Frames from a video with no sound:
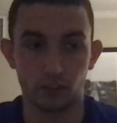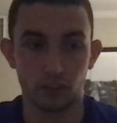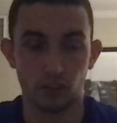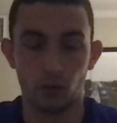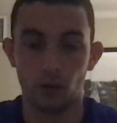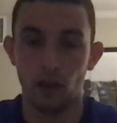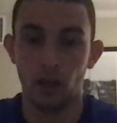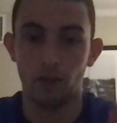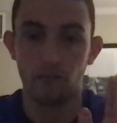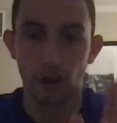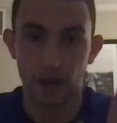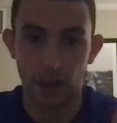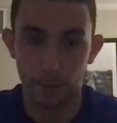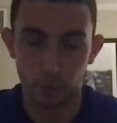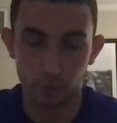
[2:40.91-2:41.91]
So very
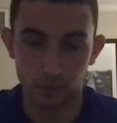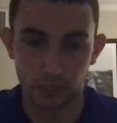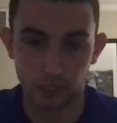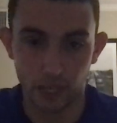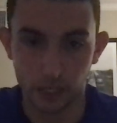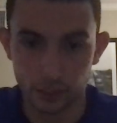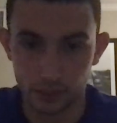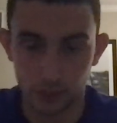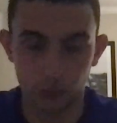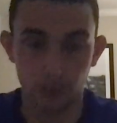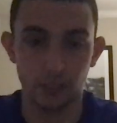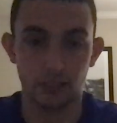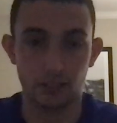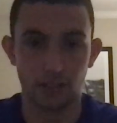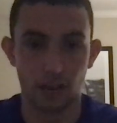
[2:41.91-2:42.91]
happy with the Yankees here
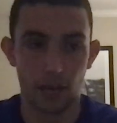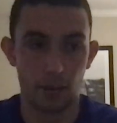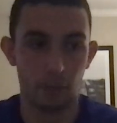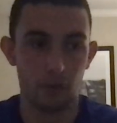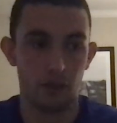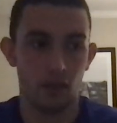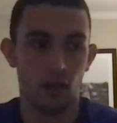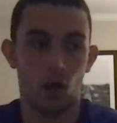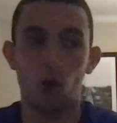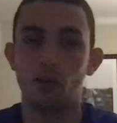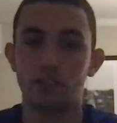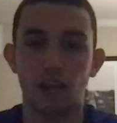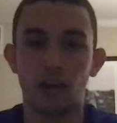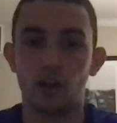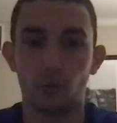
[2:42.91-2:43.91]
in this game. Oh, and
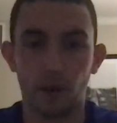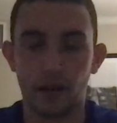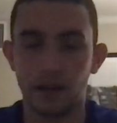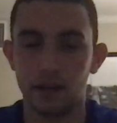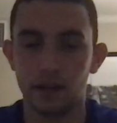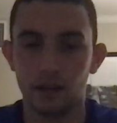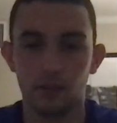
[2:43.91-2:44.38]
Tyler Wade.